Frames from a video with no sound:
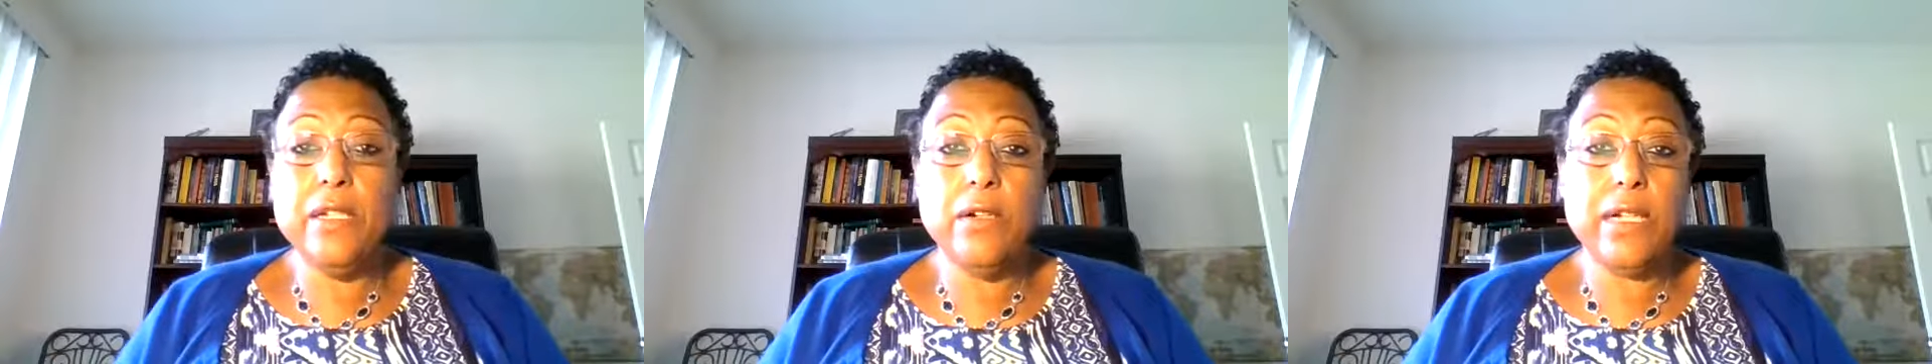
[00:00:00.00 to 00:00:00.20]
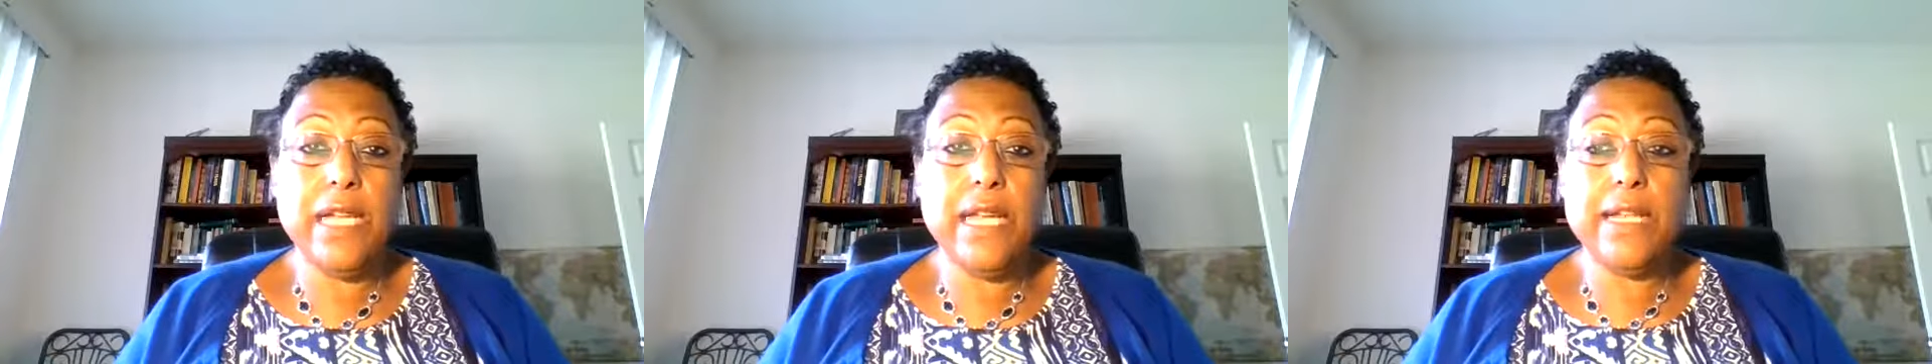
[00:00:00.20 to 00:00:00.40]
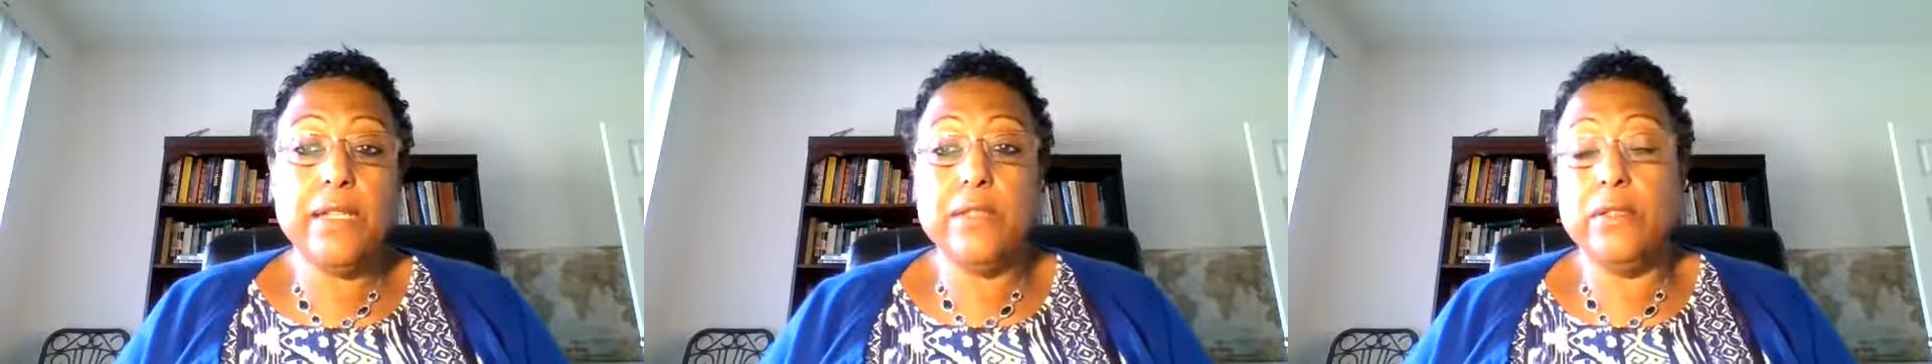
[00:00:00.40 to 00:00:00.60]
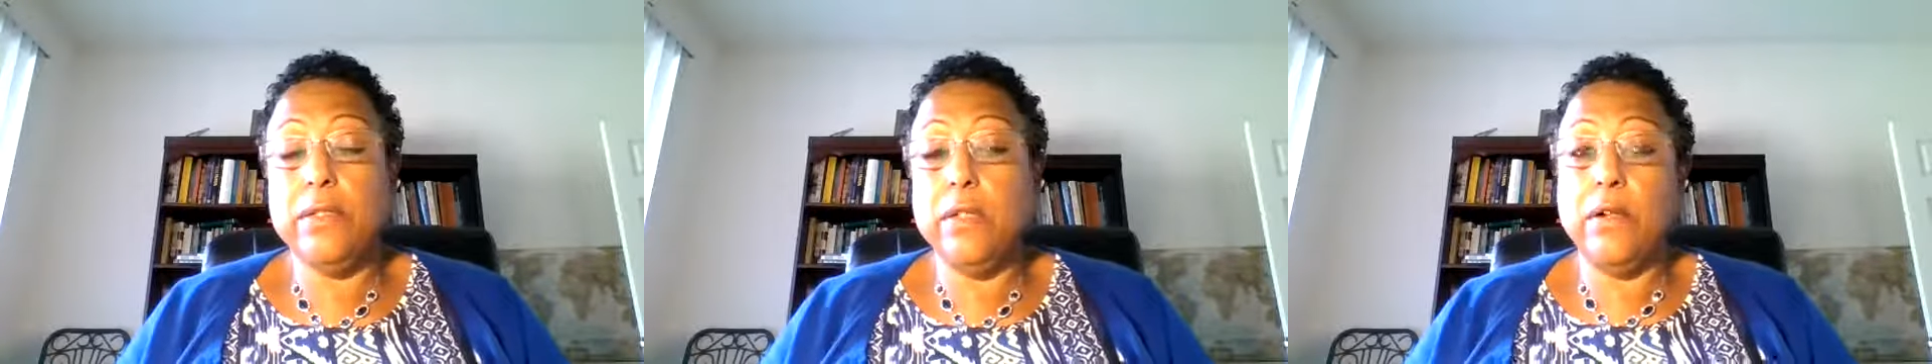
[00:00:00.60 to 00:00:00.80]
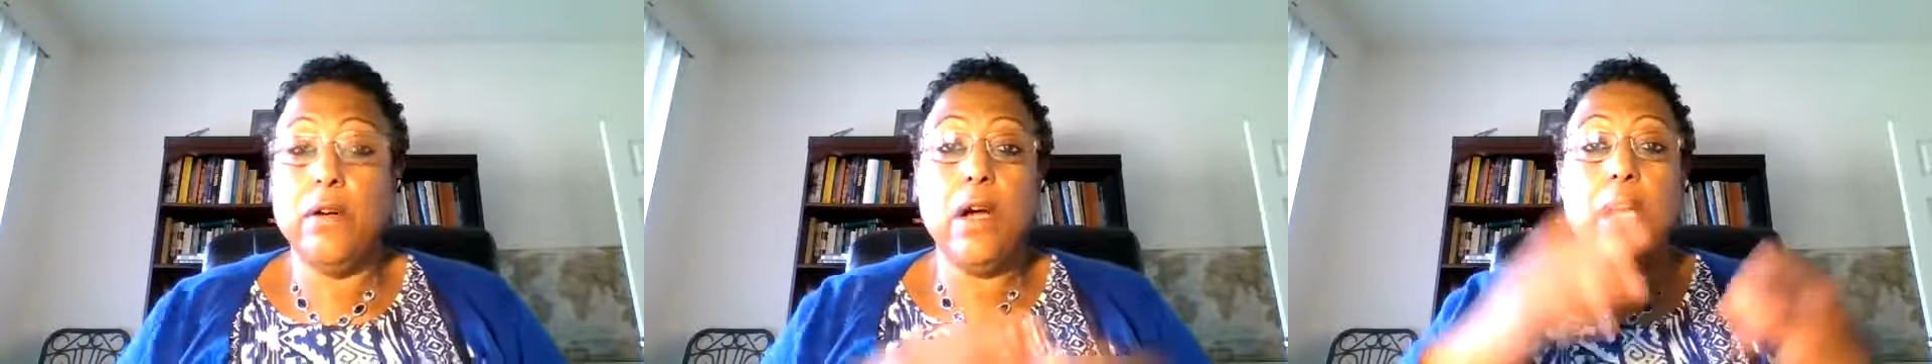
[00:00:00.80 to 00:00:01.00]
kind
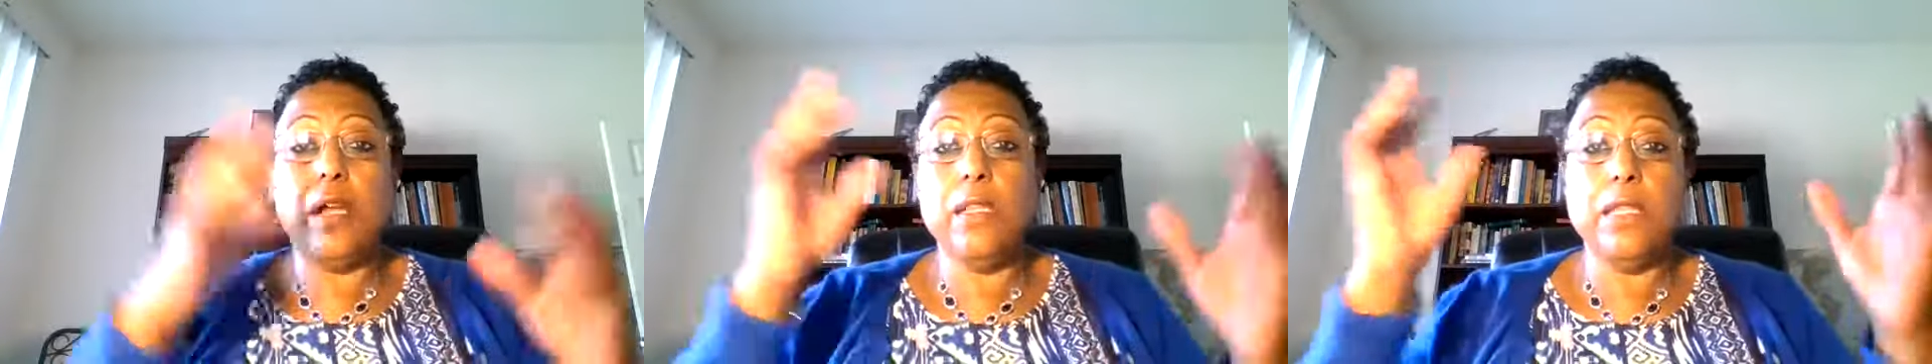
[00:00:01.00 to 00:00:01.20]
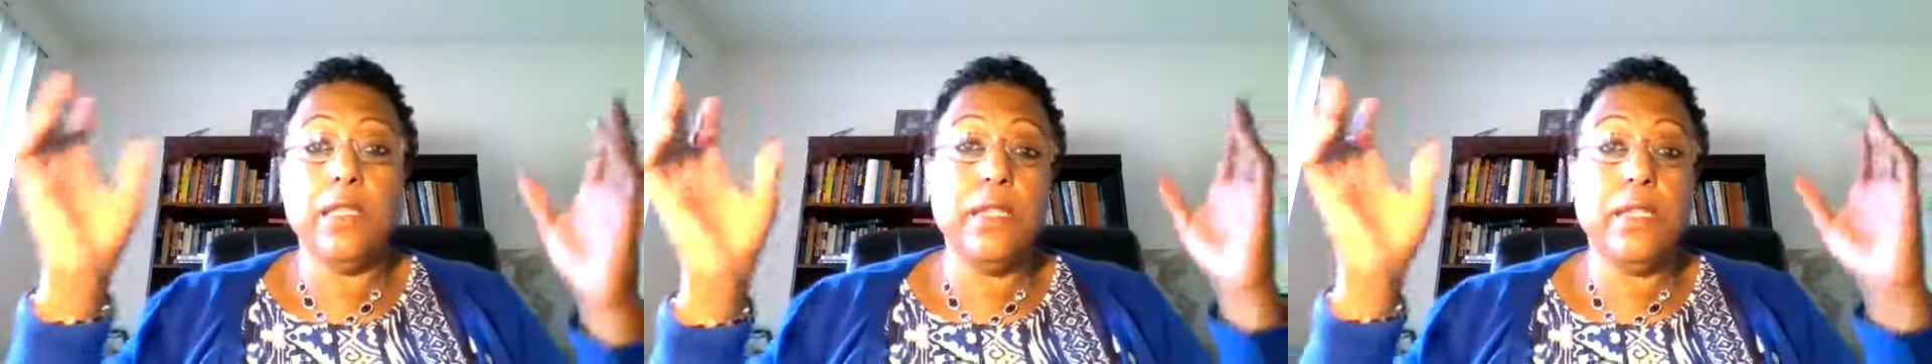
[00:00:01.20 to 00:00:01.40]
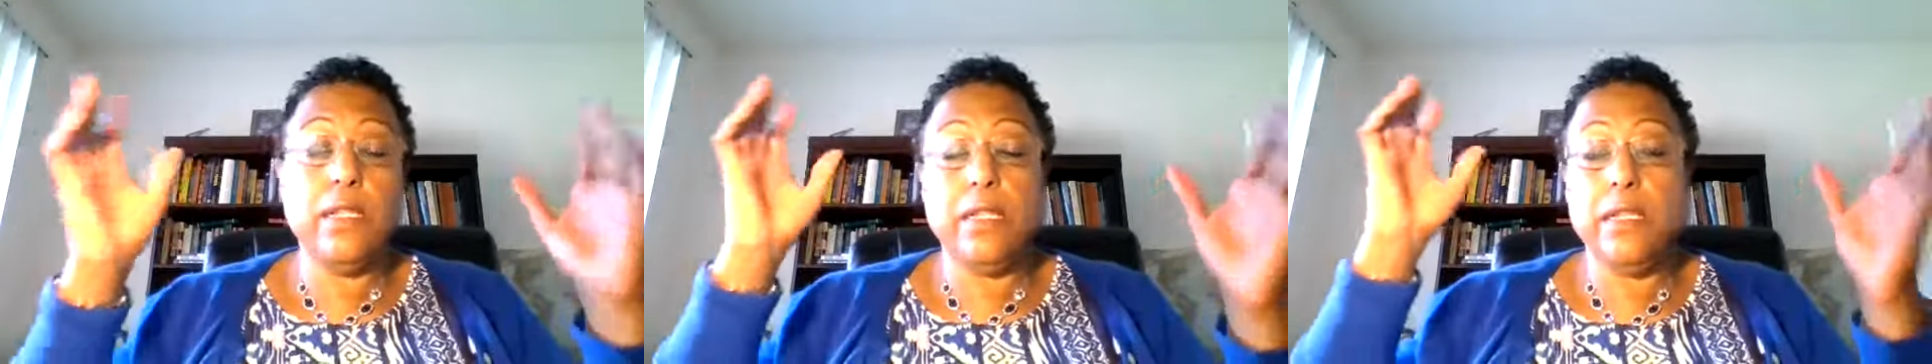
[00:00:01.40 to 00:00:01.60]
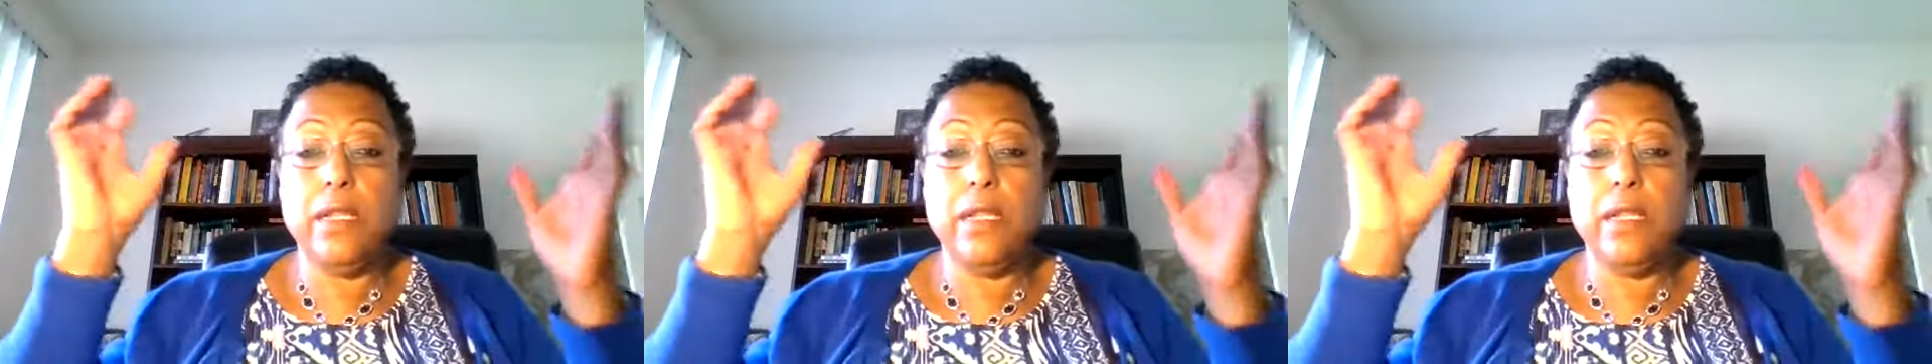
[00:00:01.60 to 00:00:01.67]
of, all in,